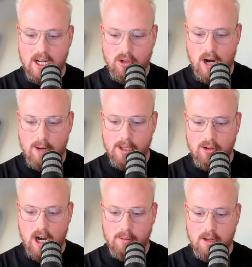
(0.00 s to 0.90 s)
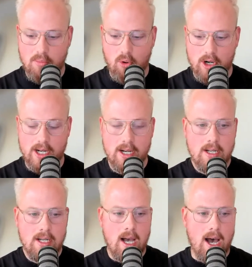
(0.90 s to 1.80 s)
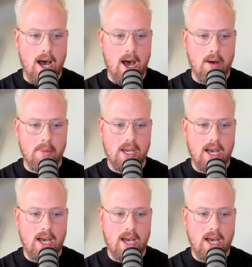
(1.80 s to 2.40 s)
Incredibly, incredibly important. And